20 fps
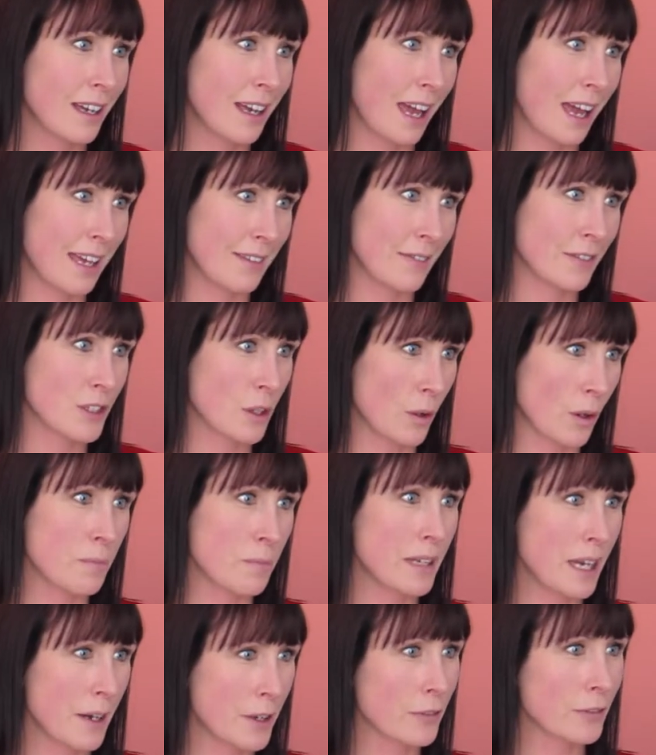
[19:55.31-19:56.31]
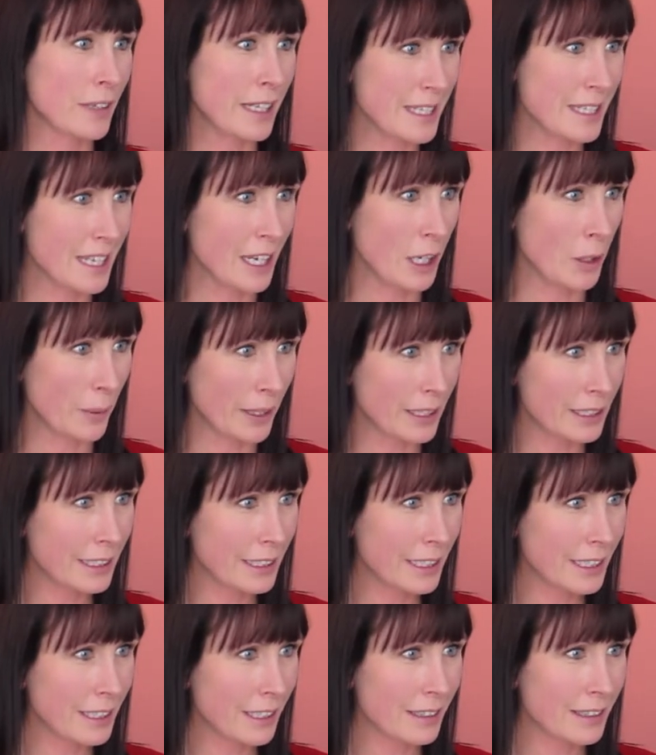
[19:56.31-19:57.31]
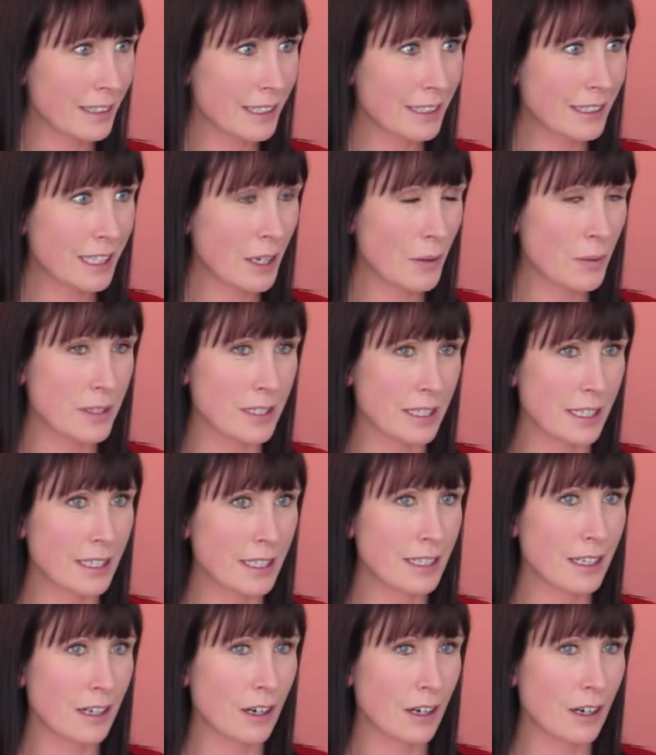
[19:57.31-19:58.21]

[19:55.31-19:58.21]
And so I'd be able to reset quickly. I think that was it.